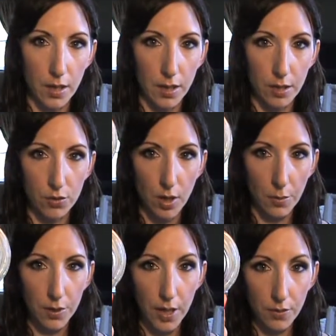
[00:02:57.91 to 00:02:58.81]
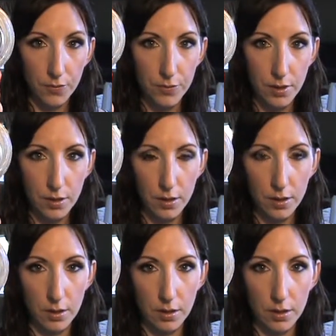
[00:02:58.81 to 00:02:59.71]
a drop left.
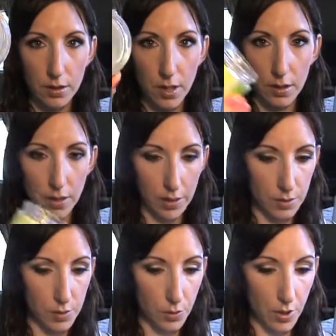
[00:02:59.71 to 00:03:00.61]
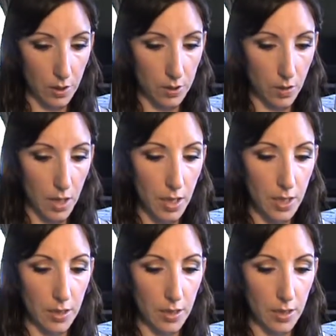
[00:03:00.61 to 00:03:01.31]
I like this product a lot.